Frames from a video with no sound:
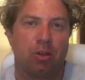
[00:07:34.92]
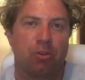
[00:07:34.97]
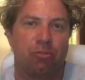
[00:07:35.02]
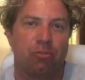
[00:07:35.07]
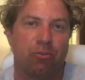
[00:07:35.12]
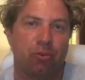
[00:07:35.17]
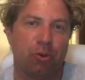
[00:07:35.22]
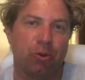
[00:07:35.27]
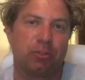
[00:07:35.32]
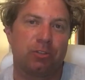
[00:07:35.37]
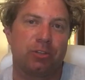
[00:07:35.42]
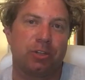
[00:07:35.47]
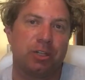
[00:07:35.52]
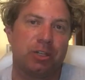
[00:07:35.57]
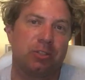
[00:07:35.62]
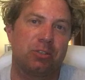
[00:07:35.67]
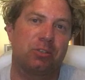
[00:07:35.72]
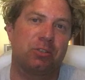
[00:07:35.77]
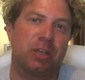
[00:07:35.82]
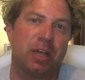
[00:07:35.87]
First,
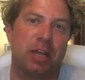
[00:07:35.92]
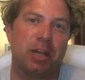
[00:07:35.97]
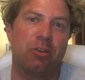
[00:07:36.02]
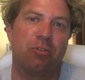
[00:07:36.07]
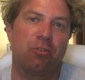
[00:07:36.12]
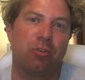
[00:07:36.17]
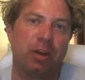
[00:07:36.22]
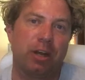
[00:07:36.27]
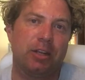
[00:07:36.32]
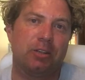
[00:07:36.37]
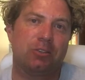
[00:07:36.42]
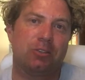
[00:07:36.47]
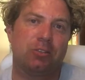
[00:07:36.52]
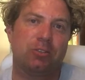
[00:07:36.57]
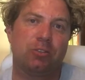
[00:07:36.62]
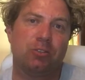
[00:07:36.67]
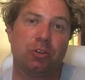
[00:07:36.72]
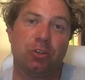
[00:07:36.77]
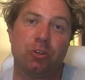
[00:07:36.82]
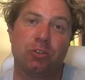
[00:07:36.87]
list 10
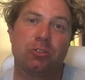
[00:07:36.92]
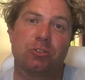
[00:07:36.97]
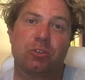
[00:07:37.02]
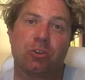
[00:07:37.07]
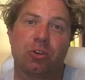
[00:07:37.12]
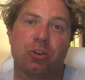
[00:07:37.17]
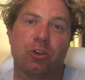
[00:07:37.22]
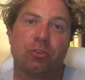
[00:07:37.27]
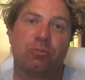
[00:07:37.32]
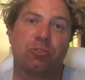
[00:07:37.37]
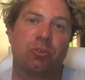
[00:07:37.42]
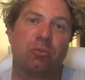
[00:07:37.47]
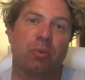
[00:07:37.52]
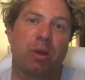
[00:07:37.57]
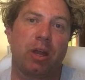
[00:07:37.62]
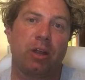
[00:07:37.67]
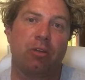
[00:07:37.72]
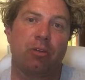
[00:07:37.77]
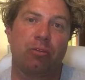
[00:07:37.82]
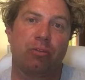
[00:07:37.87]
reasons you deserve to
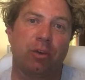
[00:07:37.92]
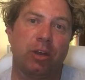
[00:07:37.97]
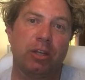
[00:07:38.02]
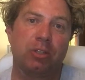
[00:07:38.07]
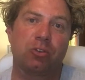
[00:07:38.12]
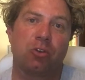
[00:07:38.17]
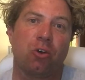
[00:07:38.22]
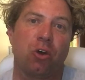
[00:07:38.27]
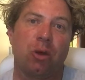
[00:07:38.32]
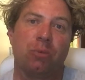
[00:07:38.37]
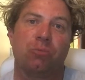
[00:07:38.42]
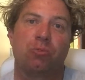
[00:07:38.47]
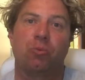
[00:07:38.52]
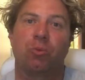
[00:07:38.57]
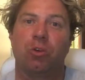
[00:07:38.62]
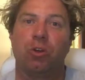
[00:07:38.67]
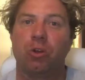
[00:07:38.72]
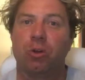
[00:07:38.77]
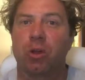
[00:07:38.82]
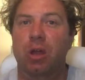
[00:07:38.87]
make 3 times
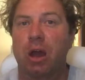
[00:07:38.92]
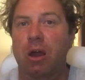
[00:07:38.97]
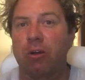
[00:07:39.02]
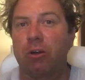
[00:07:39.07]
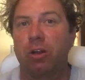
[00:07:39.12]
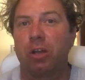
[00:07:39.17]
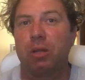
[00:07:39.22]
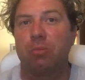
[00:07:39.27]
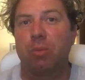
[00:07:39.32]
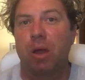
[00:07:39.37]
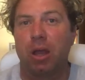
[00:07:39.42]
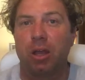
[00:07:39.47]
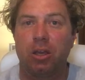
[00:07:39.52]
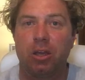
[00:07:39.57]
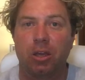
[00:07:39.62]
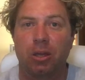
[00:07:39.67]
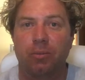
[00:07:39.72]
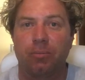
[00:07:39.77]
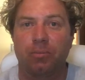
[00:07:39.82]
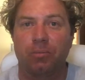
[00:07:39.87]
what you're currently
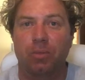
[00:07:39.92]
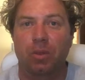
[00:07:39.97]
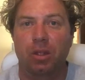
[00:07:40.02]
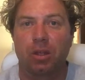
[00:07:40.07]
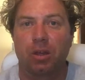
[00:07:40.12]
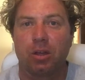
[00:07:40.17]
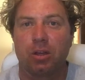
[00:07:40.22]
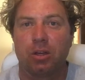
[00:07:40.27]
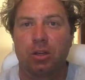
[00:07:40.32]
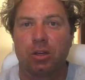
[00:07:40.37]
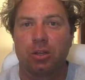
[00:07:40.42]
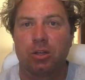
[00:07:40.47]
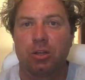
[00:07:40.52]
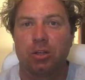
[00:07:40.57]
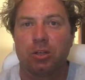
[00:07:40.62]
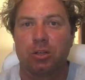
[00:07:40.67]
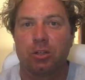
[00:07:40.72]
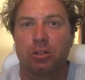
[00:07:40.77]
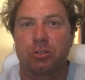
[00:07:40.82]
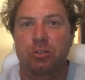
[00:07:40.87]
making,
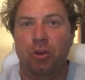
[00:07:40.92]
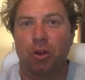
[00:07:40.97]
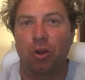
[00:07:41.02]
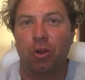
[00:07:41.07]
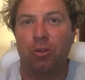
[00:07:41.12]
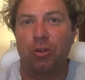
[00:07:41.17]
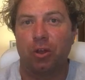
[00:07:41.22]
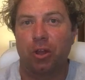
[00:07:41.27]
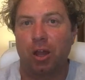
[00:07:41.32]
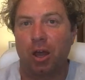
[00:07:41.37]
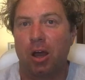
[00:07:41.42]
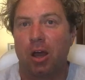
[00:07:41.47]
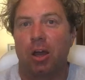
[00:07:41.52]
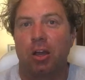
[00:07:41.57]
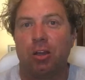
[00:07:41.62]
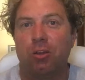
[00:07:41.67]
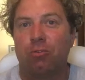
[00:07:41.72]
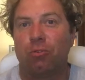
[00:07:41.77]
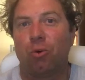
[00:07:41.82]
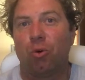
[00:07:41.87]
to own the car
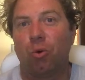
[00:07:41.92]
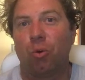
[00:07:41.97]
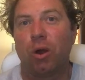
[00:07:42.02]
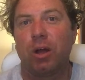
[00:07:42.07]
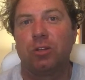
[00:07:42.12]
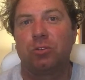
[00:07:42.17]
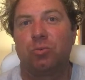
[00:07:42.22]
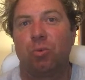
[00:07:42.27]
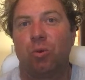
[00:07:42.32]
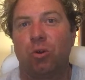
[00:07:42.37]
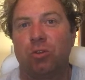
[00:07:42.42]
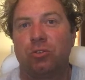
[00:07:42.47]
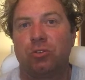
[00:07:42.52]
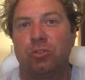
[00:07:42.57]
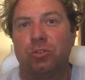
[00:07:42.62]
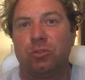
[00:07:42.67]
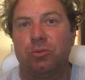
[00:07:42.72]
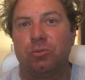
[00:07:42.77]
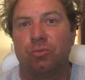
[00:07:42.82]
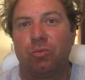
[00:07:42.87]
you've always
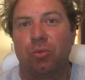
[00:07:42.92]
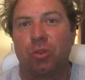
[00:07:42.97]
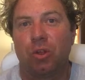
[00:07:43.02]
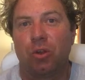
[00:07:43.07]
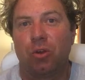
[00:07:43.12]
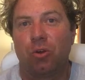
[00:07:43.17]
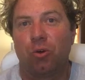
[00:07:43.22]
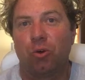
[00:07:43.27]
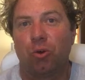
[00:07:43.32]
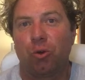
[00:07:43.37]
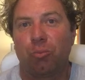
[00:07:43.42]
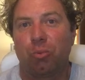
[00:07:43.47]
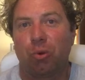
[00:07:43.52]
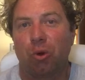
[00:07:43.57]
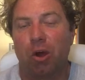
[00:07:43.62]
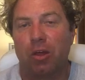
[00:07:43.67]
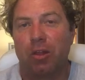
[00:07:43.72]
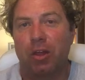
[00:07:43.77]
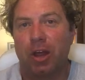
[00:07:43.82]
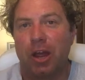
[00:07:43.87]
wanted, or to
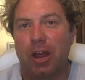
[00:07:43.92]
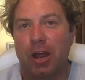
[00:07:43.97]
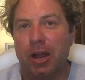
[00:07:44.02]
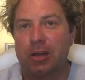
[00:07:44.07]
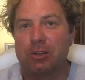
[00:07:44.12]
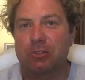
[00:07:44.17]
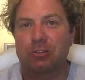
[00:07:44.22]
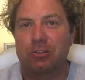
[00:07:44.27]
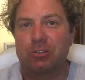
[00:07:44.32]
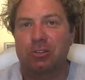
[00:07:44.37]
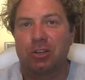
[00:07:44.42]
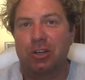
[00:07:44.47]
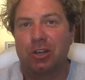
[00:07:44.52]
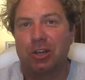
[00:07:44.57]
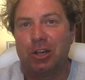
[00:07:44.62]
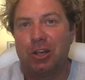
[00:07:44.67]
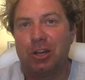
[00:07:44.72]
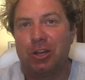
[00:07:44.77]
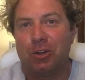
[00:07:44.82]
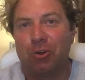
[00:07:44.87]
buy the house
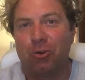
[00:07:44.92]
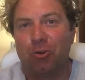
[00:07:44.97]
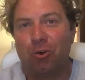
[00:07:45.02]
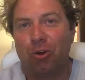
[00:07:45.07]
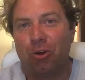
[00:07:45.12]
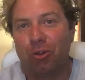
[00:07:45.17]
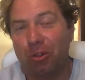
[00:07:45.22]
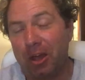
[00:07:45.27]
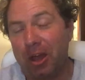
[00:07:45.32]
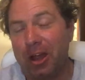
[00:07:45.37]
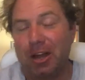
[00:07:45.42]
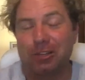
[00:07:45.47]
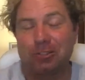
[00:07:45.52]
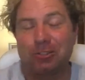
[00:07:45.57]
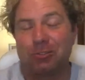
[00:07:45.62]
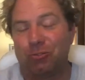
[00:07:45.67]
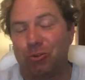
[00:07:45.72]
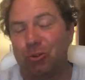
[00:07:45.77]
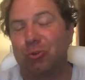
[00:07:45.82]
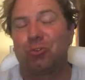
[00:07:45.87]

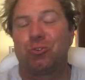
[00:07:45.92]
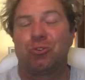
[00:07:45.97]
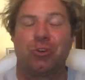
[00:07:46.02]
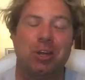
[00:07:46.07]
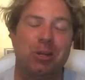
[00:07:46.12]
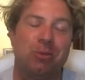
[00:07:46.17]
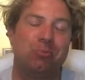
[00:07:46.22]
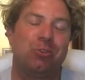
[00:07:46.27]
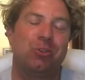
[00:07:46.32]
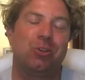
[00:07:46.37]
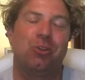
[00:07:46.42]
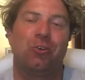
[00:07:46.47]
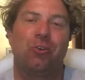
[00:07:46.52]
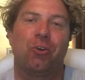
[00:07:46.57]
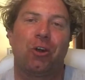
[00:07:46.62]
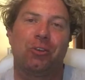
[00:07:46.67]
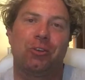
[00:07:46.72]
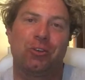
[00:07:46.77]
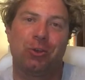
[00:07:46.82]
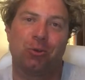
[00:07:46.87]
of your dreams in your
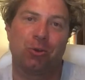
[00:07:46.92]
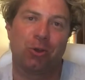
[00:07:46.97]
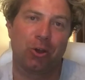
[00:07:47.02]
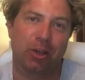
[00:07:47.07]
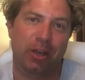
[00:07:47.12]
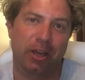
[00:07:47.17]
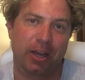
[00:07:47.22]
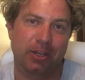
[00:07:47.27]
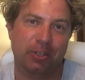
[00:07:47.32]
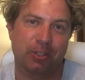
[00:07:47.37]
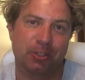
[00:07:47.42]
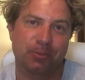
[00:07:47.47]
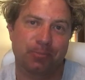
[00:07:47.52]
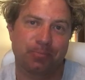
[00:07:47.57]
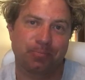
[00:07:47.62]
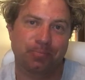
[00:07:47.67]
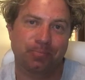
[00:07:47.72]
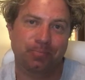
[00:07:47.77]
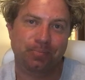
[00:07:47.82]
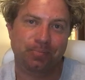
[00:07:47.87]
ideal location.
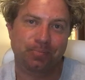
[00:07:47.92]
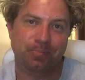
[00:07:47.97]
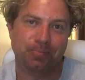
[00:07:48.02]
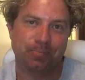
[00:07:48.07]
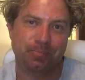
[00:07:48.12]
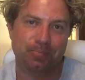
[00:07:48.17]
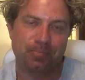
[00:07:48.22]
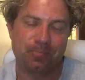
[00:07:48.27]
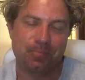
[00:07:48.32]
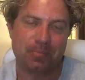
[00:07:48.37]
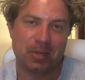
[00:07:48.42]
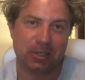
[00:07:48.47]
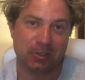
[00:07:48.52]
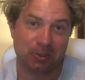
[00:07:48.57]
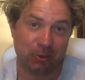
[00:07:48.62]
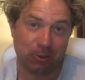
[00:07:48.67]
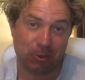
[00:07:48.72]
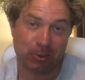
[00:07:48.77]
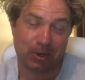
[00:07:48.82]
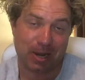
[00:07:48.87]

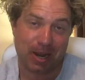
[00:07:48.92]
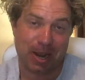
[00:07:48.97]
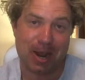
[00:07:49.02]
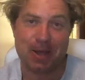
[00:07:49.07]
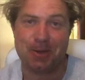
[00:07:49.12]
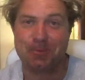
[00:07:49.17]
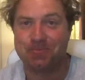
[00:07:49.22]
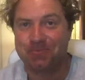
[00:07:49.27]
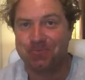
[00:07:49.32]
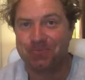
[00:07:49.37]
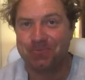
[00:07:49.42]
Do it now.